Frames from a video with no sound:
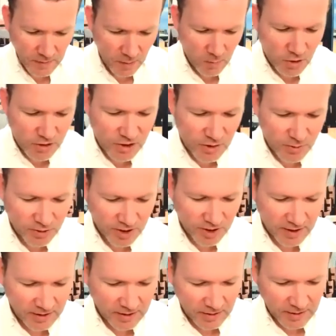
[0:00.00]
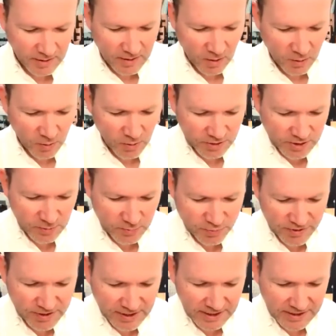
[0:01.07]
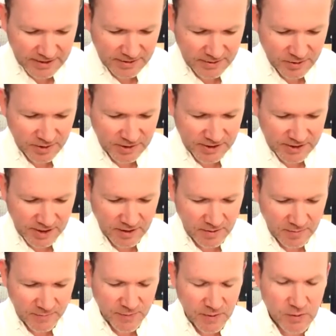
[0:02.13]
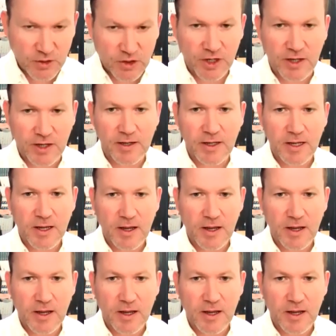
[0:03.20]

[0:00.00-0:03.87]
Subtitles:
And what do you think, or what do you predict, should I say, the future